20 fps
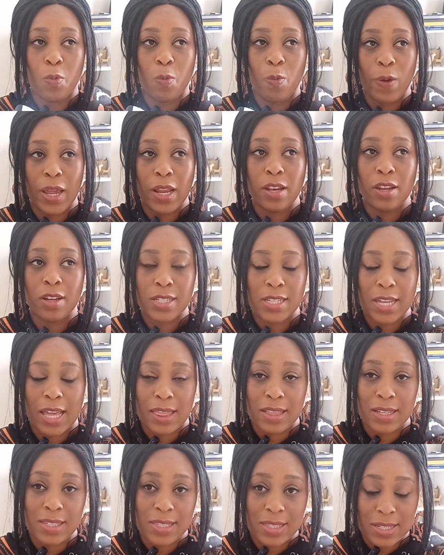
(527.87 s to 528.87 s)
we looked
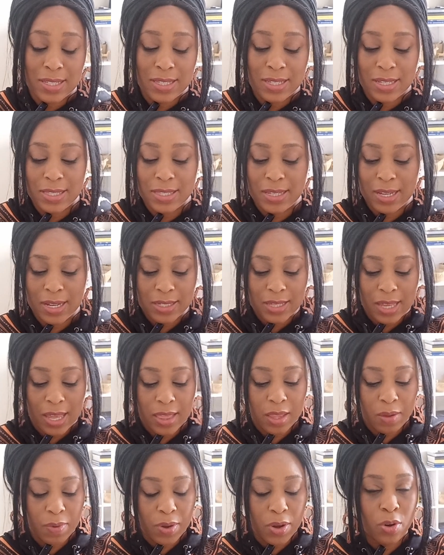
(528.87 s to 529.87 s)
at the statistics
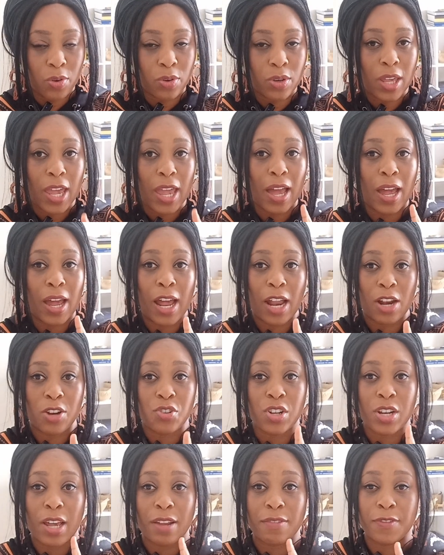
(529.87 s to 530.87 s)
and there were only
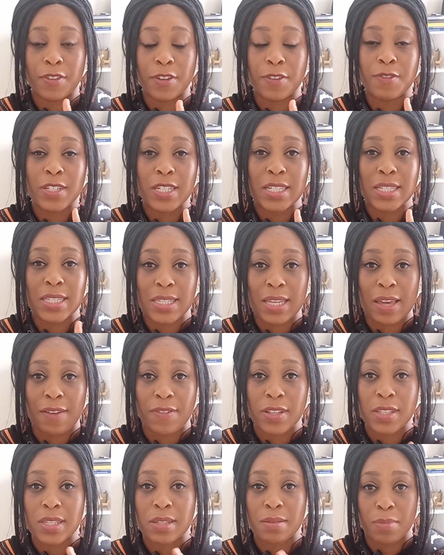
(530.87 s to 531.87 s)

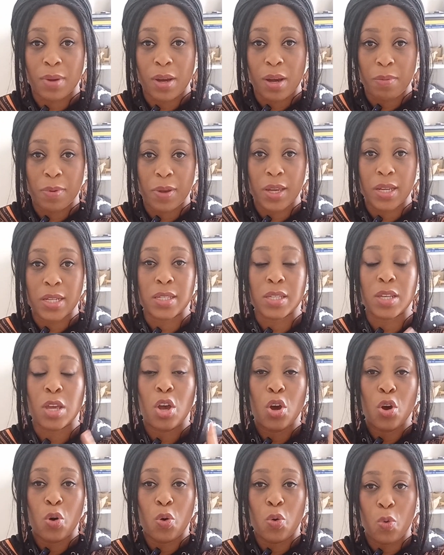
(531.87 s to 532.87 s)
157 Zimbabweans
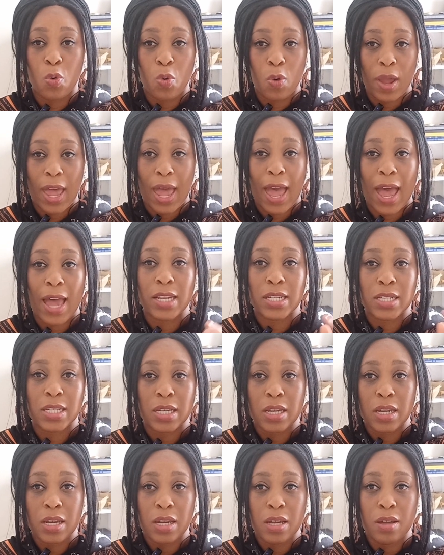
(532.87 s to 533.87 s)
who had